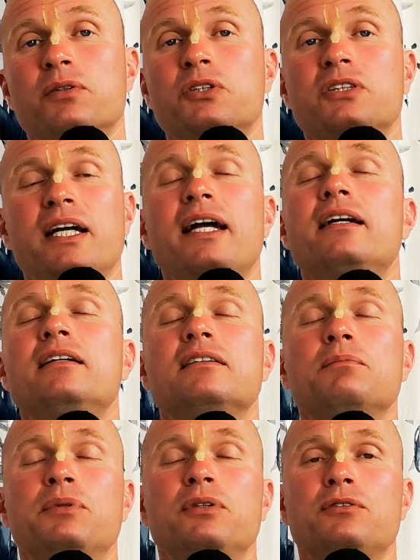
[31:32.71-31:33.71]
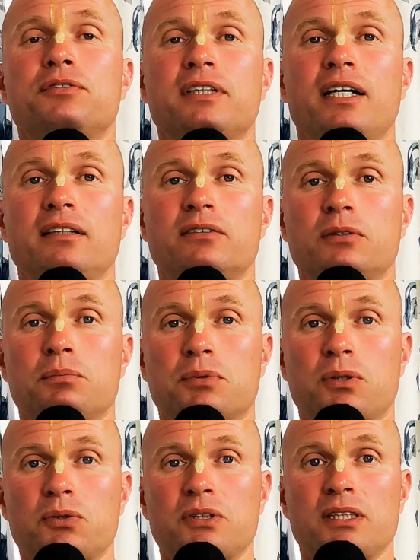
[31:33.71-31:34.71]
to stay in the purificatory
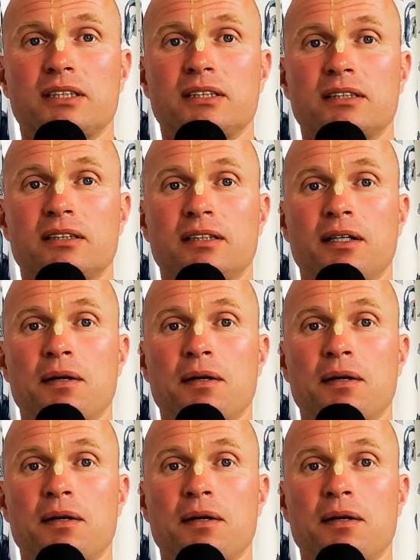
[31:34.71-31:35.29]
process.